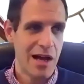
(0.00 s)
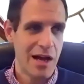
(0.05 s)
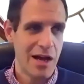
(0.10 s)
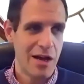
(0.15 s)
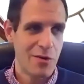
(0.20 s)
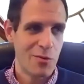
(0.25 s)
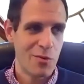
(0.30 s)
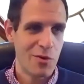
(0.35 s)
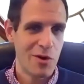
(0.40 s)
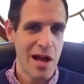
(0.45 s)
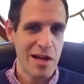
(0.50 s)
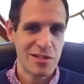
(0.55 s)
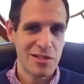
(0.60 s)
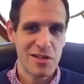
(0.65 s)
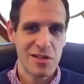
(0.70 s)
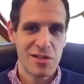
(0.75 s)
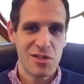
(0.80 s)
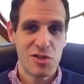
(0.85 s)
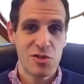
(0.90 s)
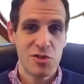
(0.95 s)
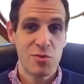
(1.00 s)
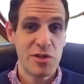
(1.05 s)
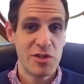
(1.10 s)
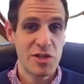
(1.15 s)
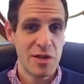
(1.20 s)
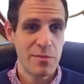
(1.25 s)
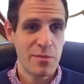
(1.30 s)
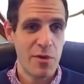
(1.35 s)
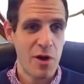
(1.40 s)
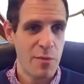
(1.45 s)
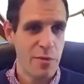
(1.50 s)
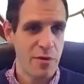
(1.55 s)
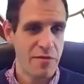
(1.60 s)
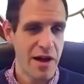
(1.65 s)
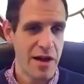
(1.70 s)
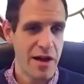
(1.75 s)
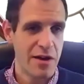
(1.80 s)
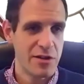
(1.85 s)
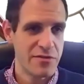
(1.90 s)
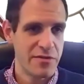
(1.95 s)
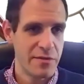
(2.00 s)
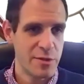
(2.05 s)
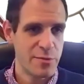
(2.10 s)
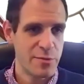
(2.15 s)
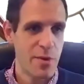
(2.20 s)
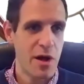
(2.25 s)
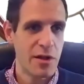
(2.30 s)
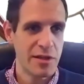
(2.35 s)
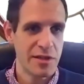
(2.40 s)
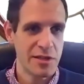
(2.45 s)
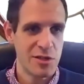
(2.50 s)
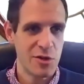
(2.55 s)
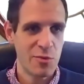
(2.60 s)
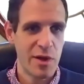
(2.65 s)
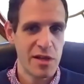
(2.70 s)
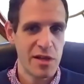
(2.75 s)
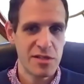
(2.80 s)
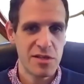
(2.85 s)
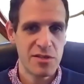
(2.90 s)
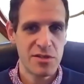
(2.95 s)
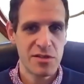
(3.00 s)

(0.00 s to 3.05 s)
we're actually switching ball providers from Spalding to Wilson.